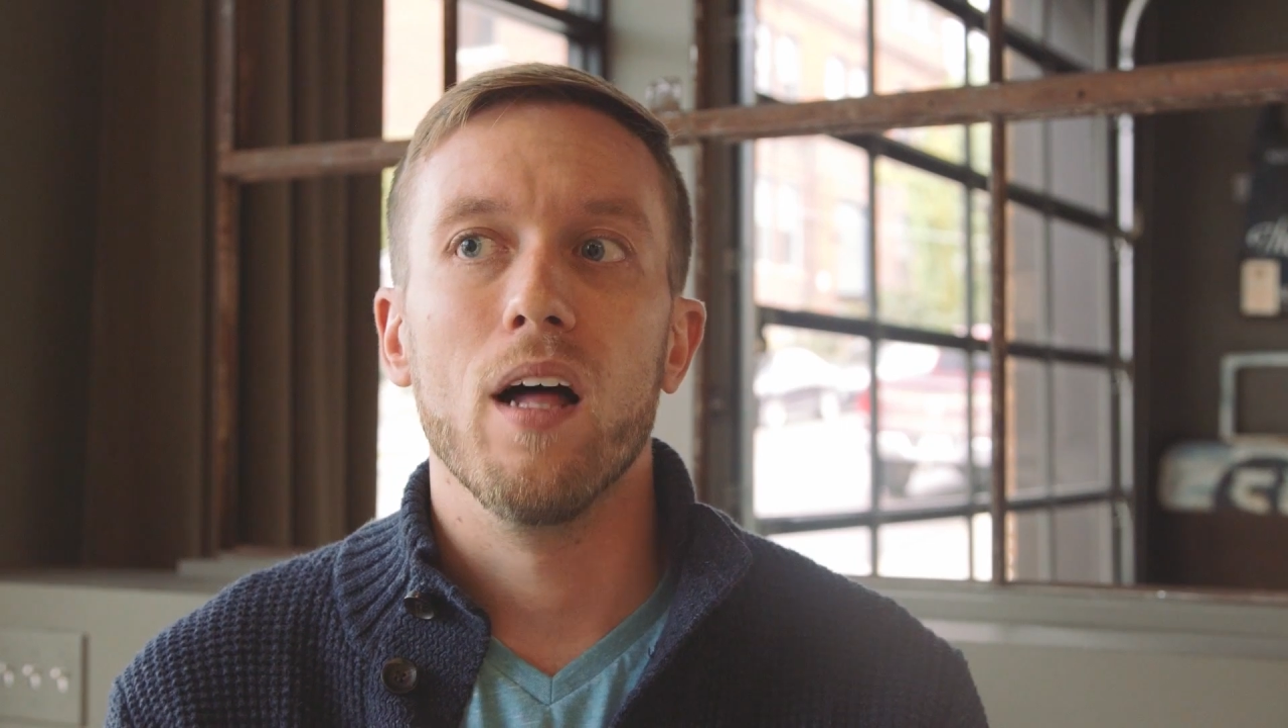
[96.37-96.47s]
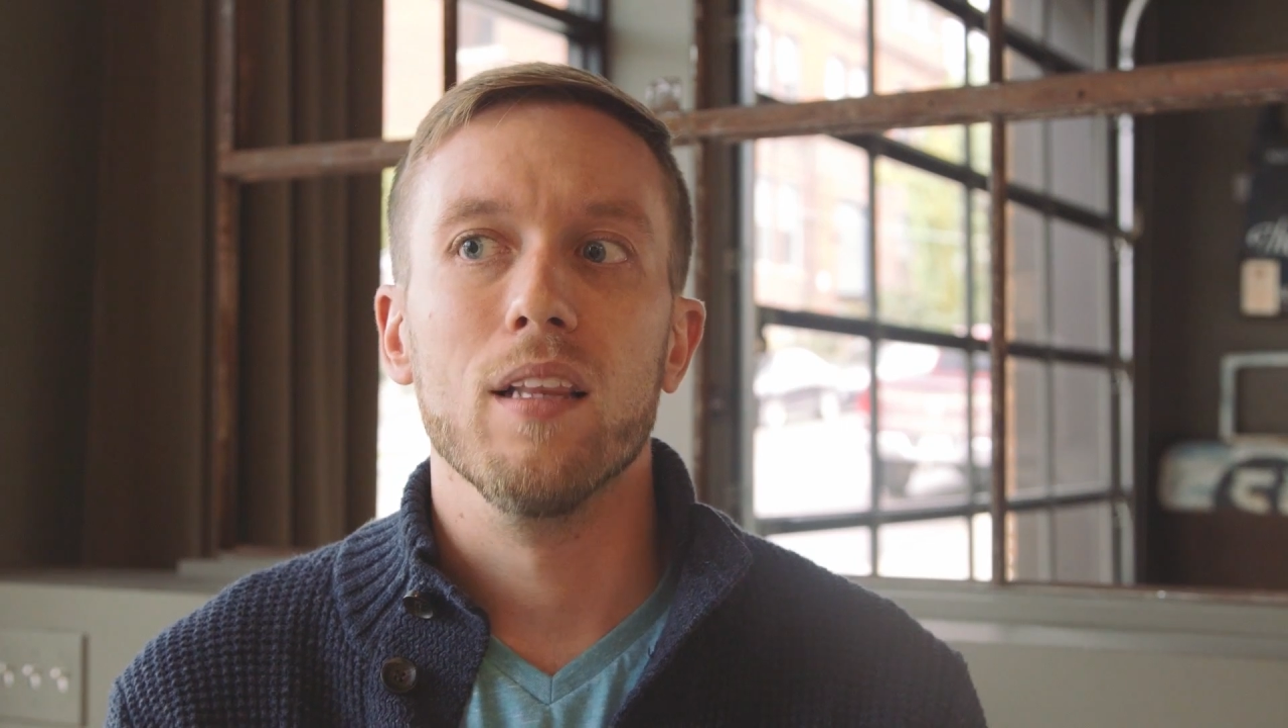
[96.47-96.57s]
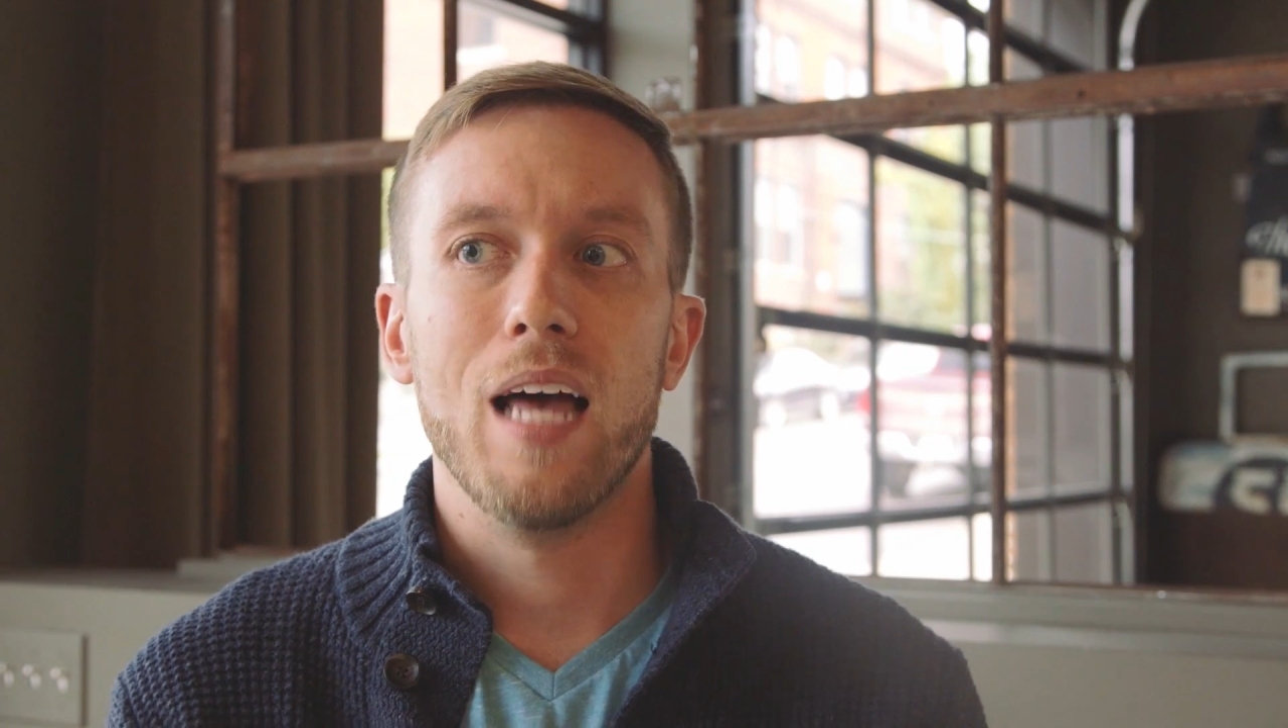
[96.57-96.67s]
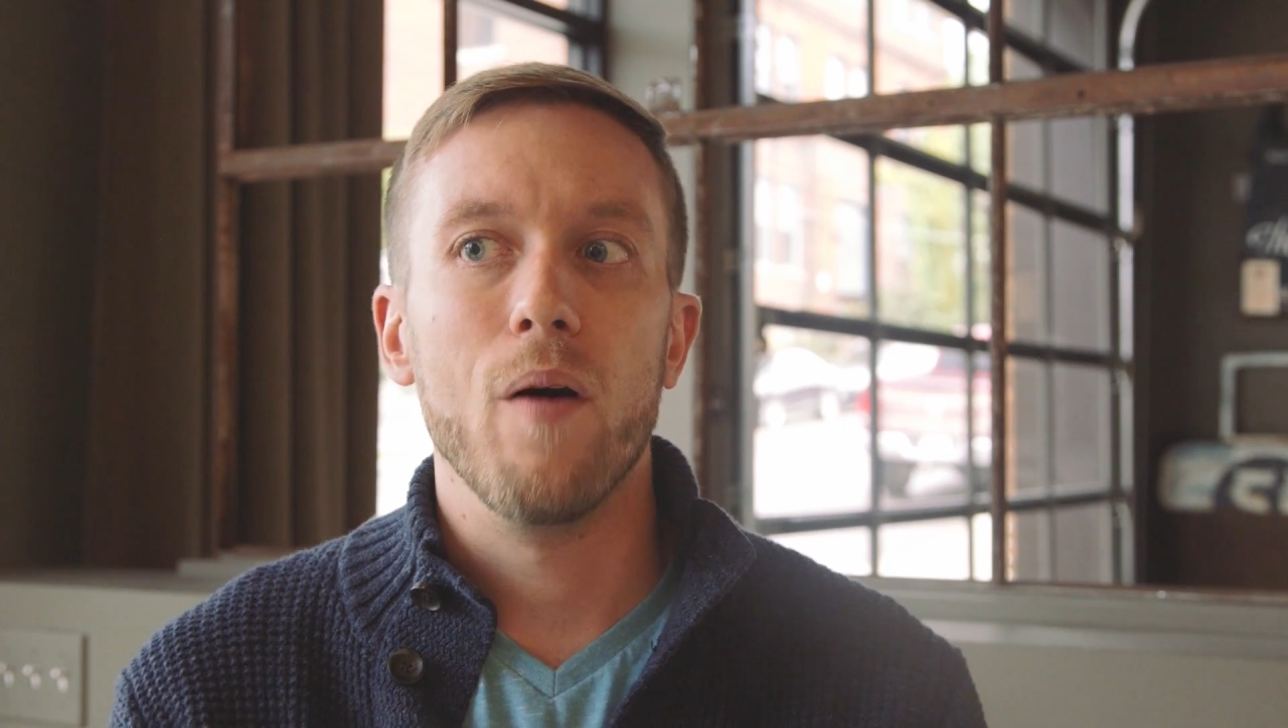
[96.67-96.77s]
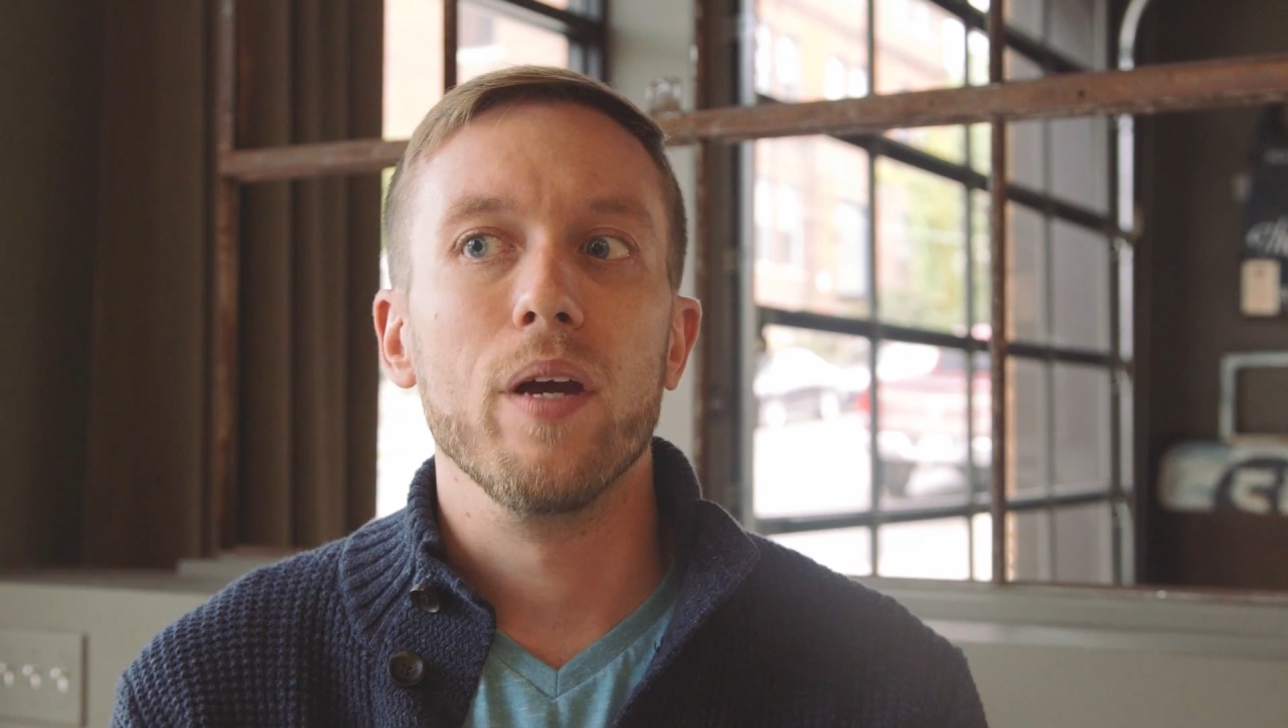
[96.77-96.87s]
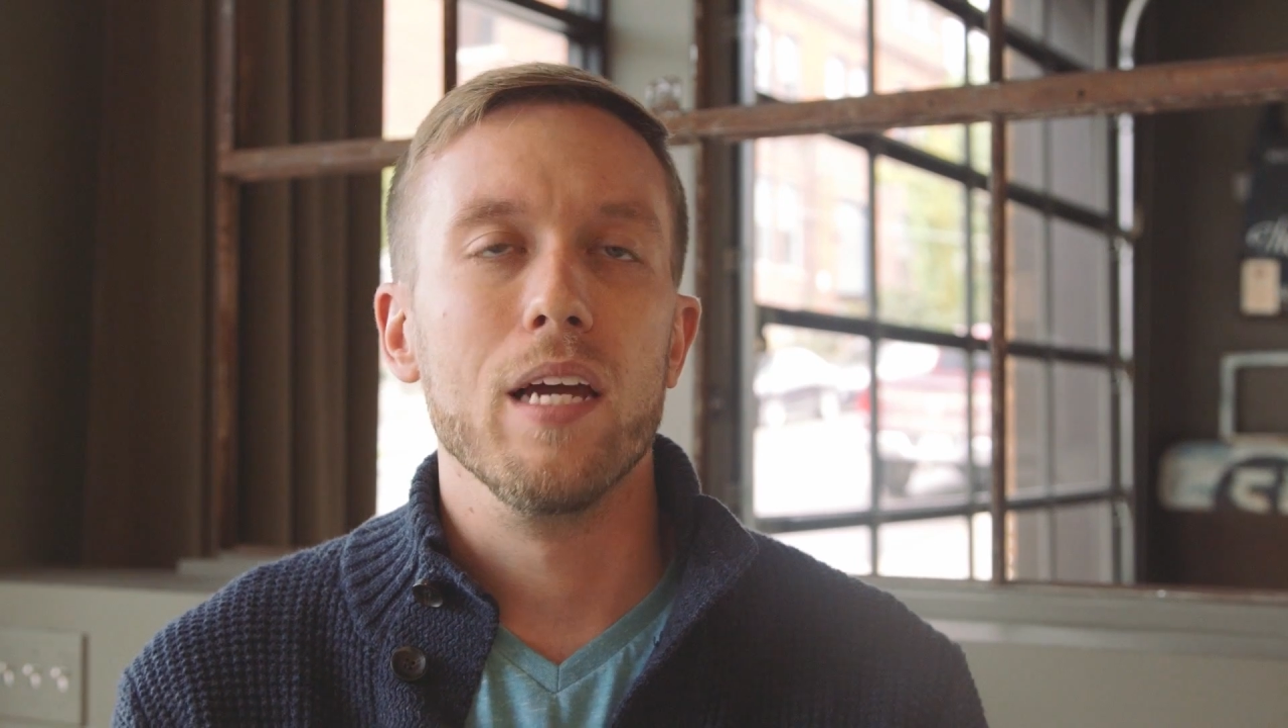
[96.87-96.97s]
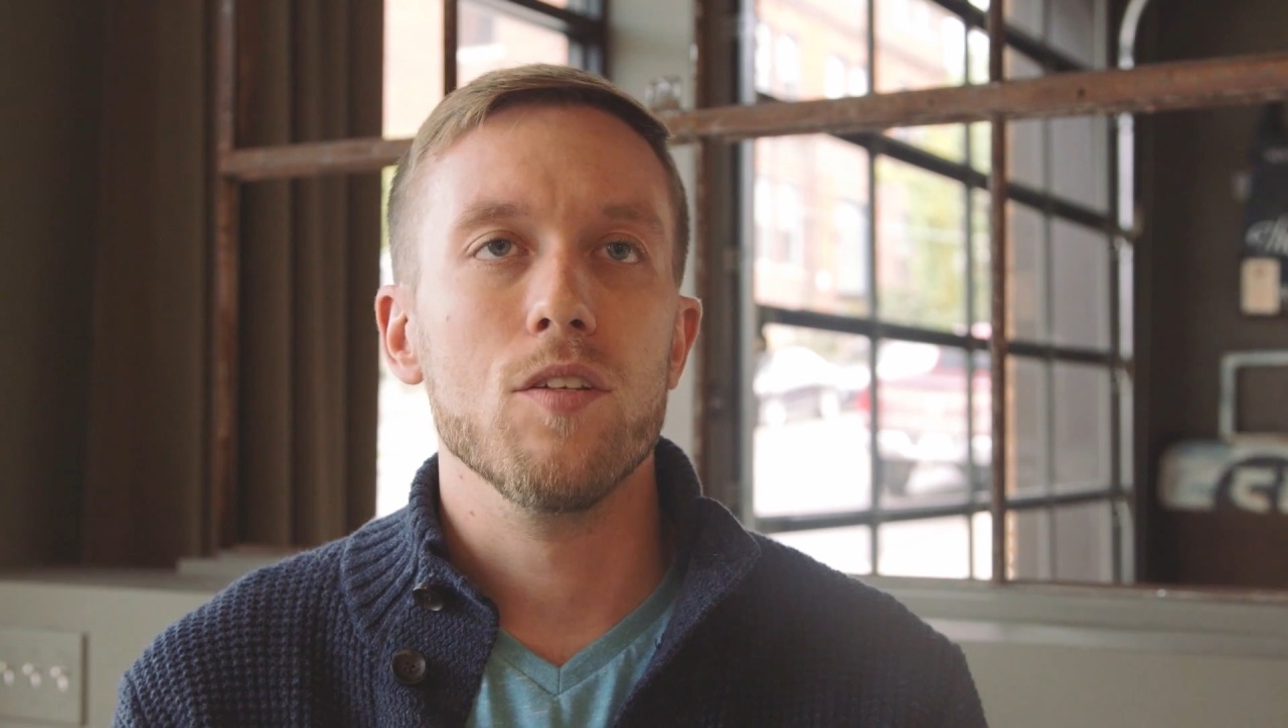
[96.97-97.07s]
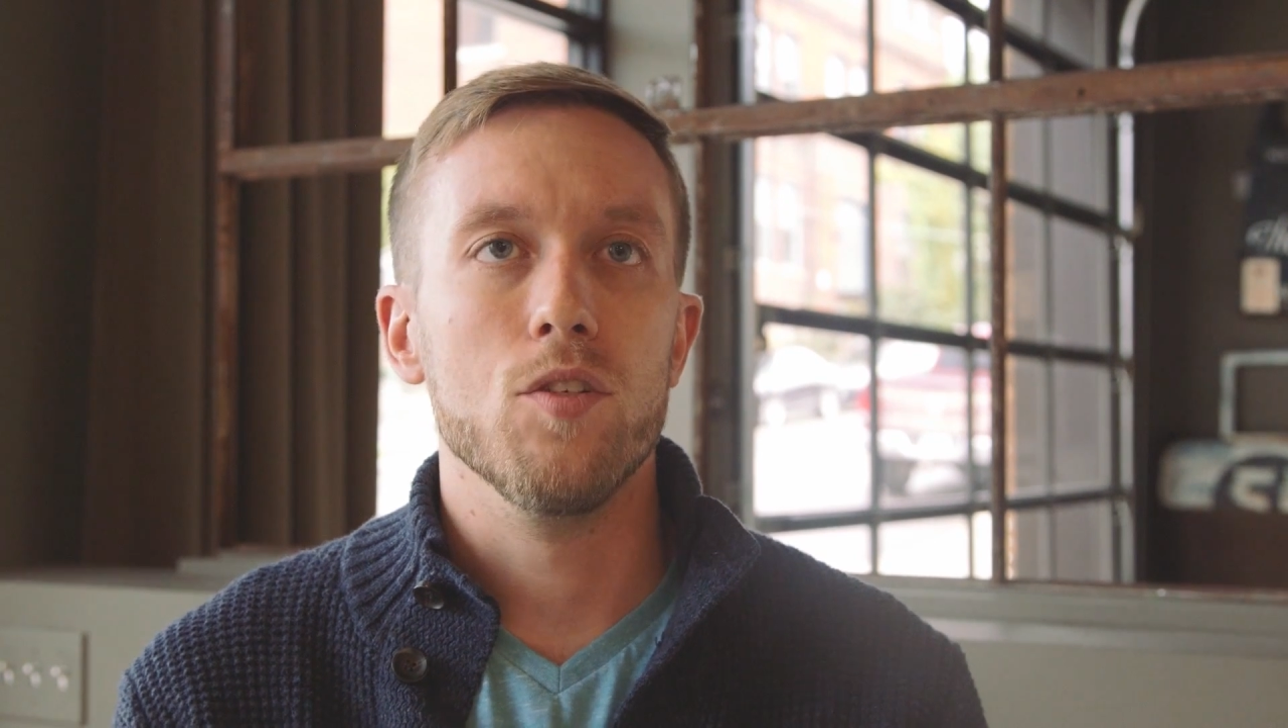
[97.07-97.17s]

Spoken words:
allowing it